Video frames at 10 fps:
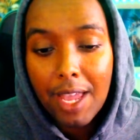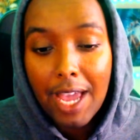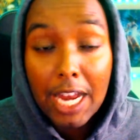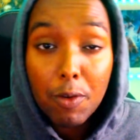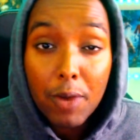
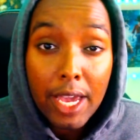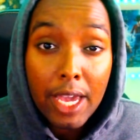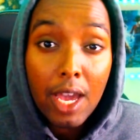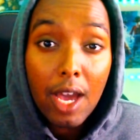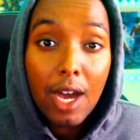
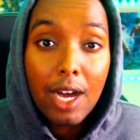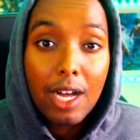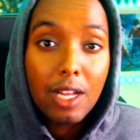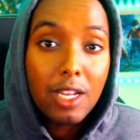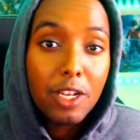anyway, a
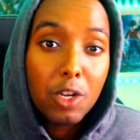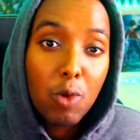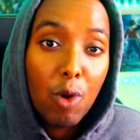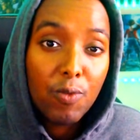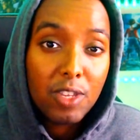uh, little
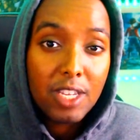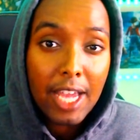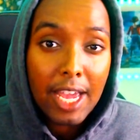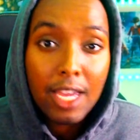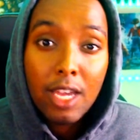quote for
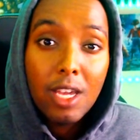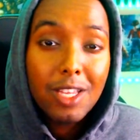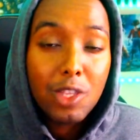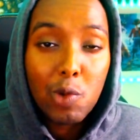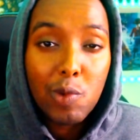today.
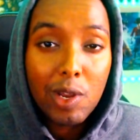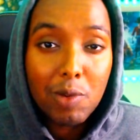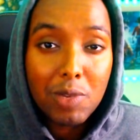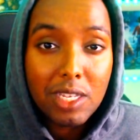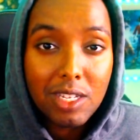Don't run
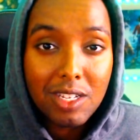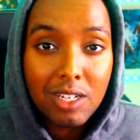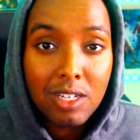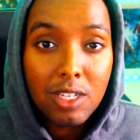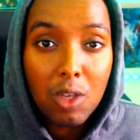with
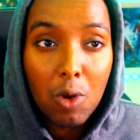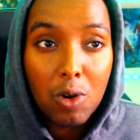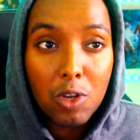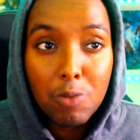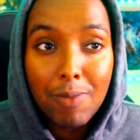scissors
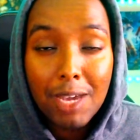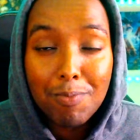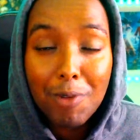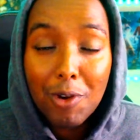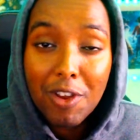or you might
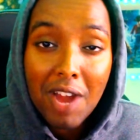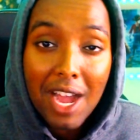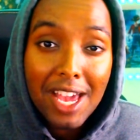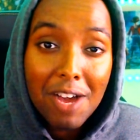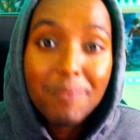poke your
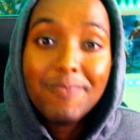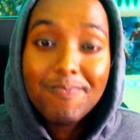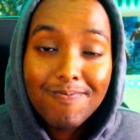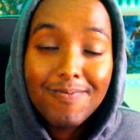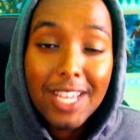eye out.
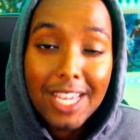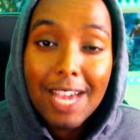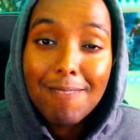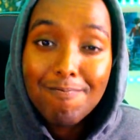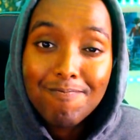
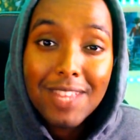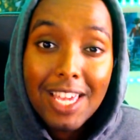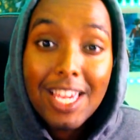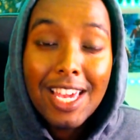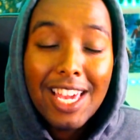Yep.
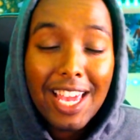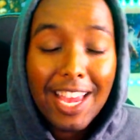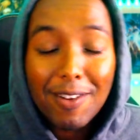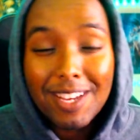Anyway,